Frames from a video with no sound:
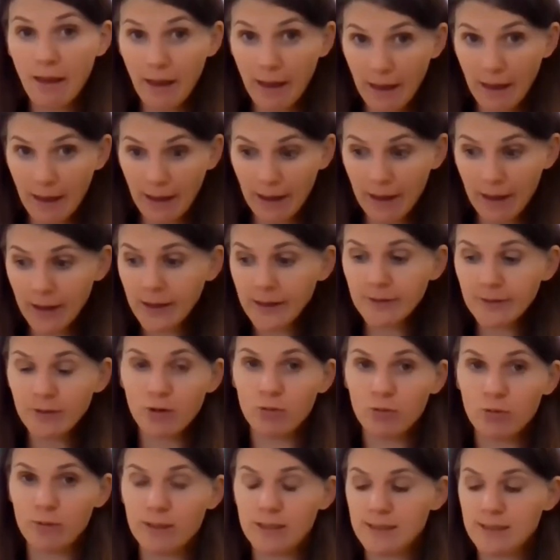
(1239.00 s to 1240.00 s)
I
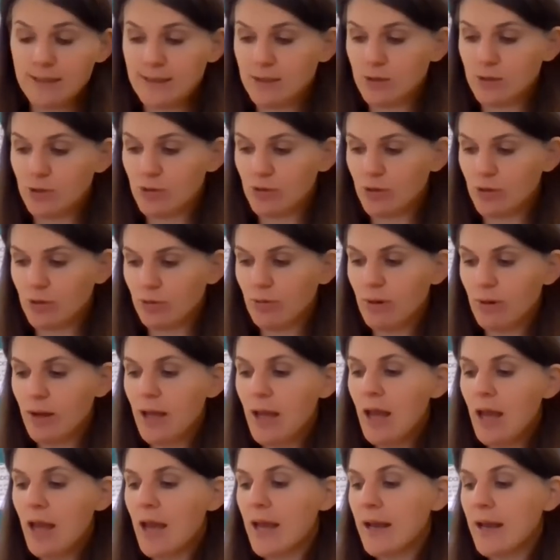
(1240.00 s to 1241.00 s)
know it isn't true.
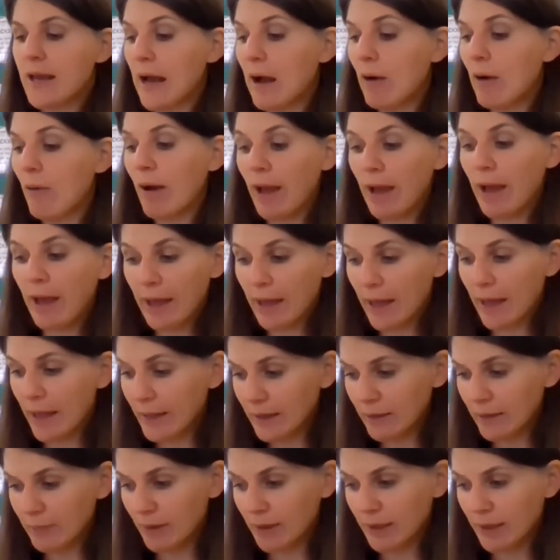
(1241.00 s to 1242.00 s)
And how
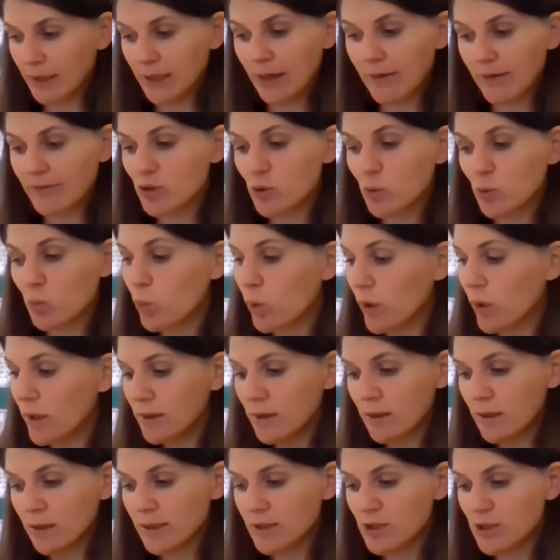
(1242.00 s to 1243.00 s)
anybody, after one
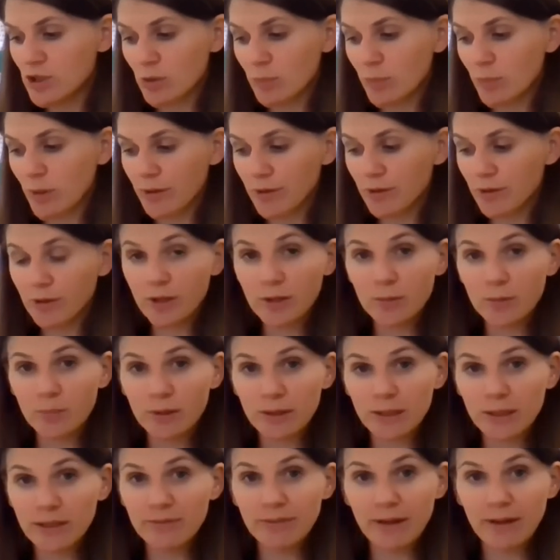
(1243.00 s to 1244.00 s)
look at your mother, could
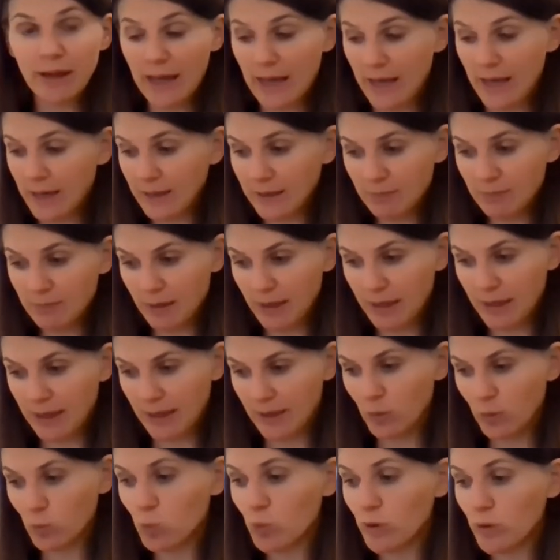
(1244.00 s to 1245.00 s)
believe any
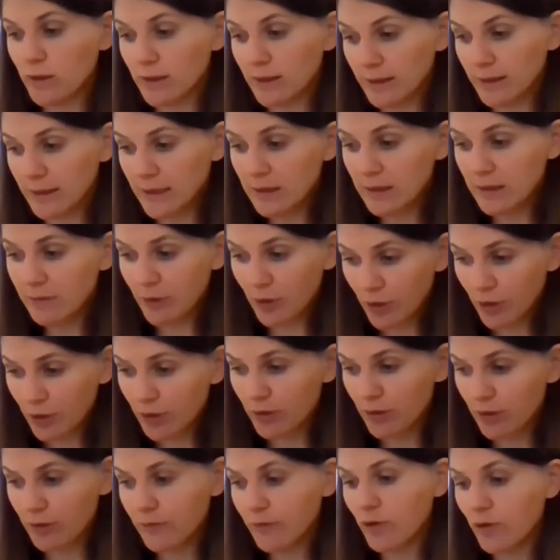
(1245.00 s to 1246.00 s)
man would leave
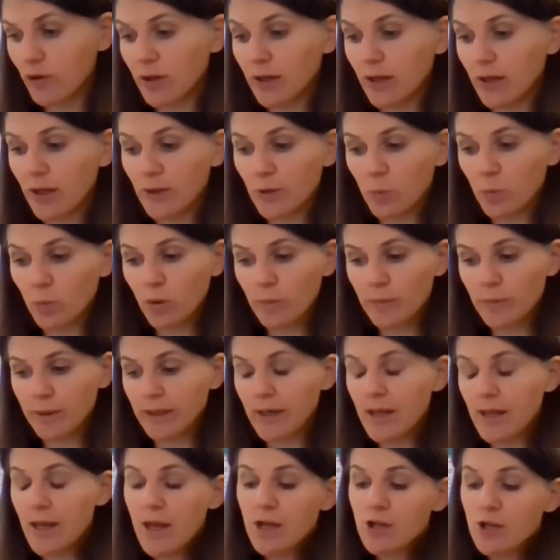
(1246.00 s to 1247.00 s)
her for another
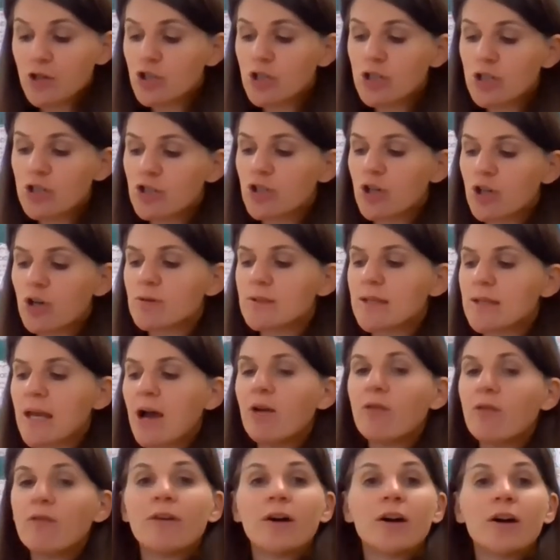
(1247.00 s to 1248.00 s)
woman just shows
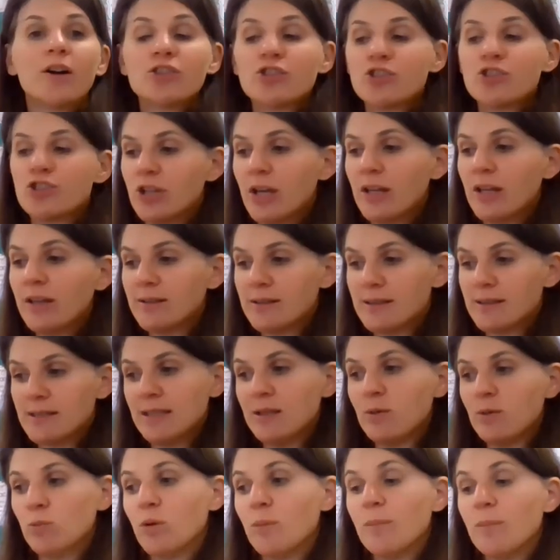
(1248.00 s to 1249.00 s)
how far
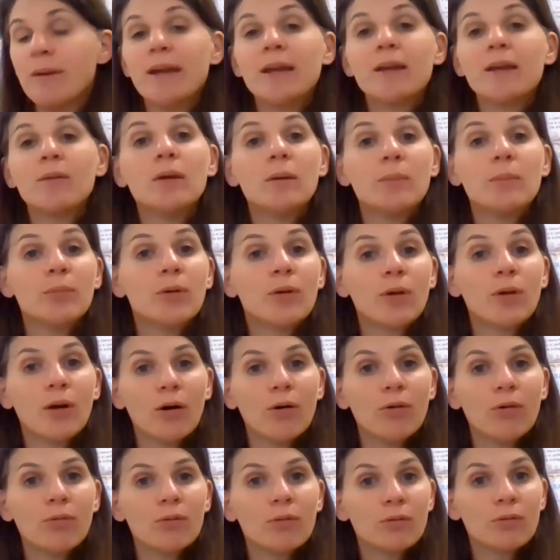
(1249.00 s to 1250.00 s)
jealousy will make people
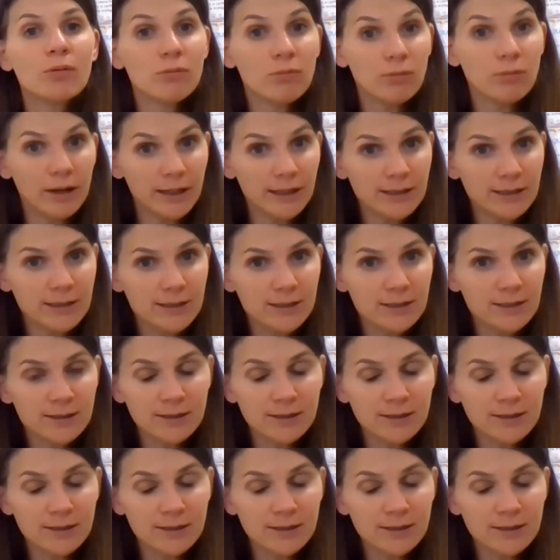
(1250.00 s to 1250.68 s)
go, right?